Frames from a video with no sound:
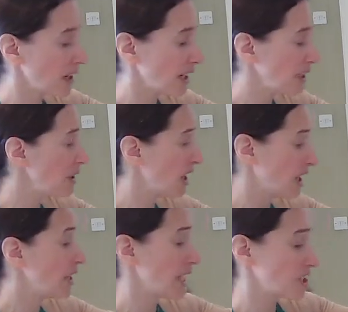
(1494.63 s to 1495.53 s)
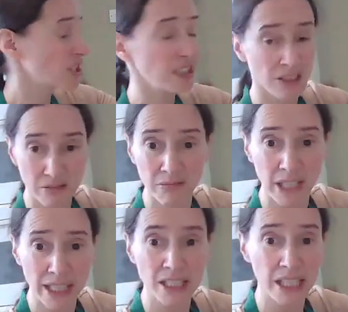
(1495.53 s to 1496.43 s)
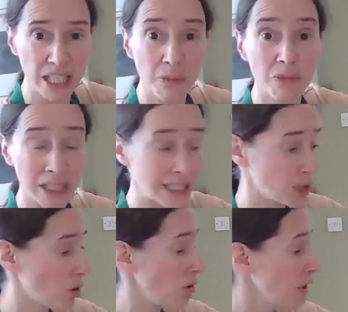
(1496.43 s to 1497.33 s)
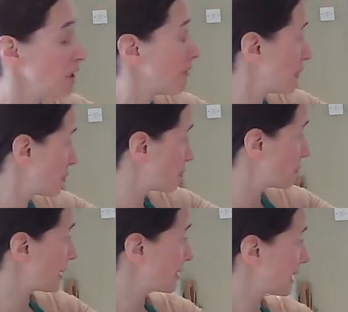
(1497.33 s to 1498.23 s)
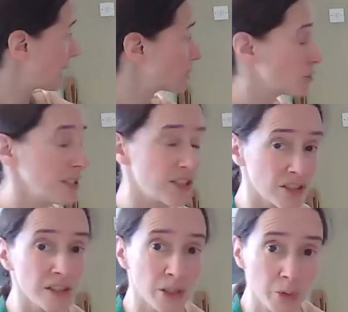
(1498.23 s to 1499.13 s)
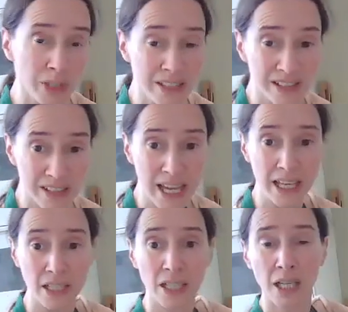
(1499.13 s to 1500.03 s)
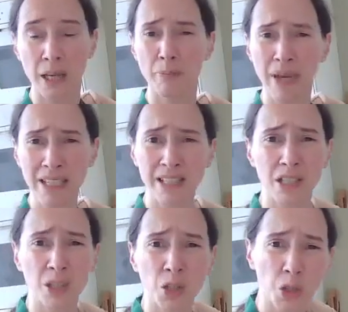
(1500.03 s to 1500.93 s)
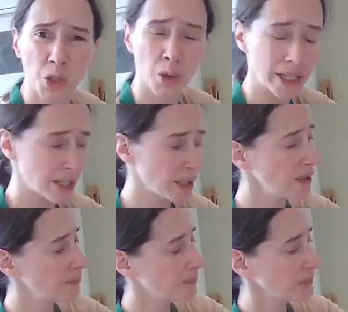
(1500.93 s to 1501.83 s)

I actually like to keep the lid on for the exact reasons Louise said. It makes it cook quicker.